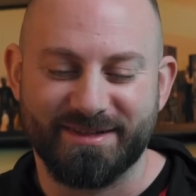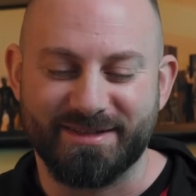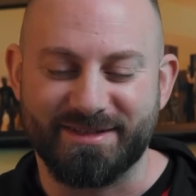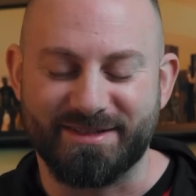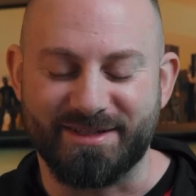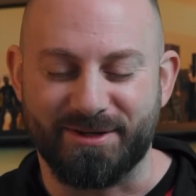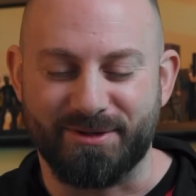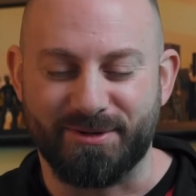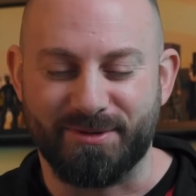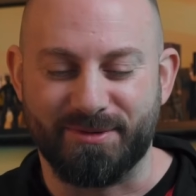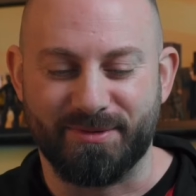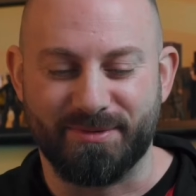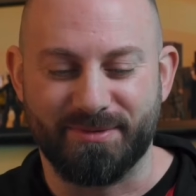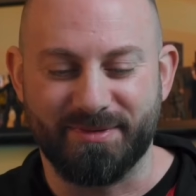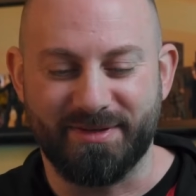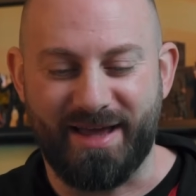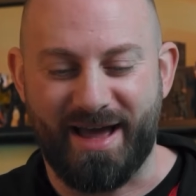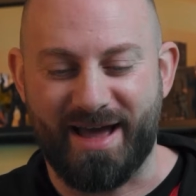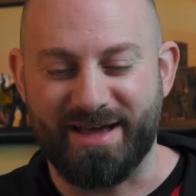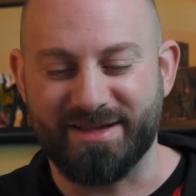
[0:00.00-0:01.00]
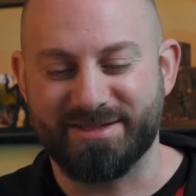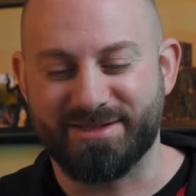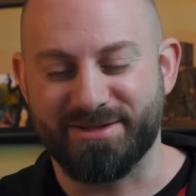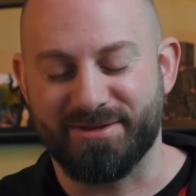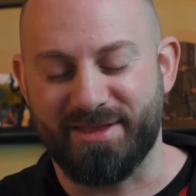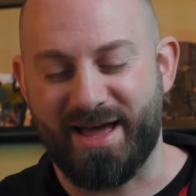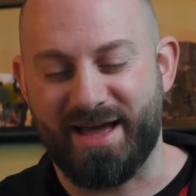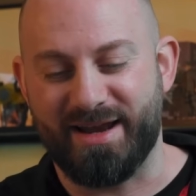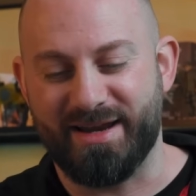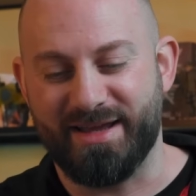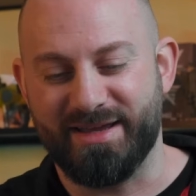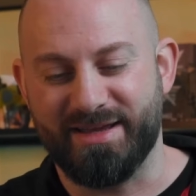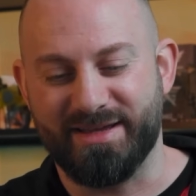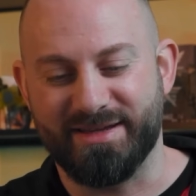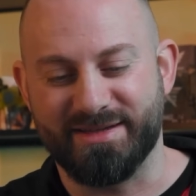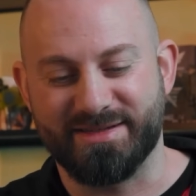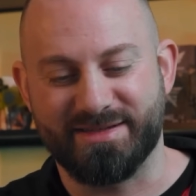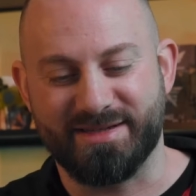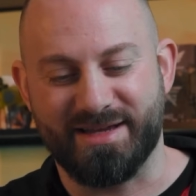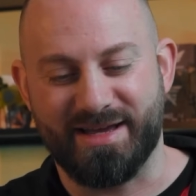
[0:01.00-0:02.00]
So yeah, so that
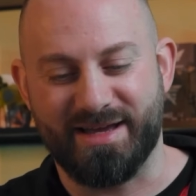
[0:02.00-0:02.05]
is,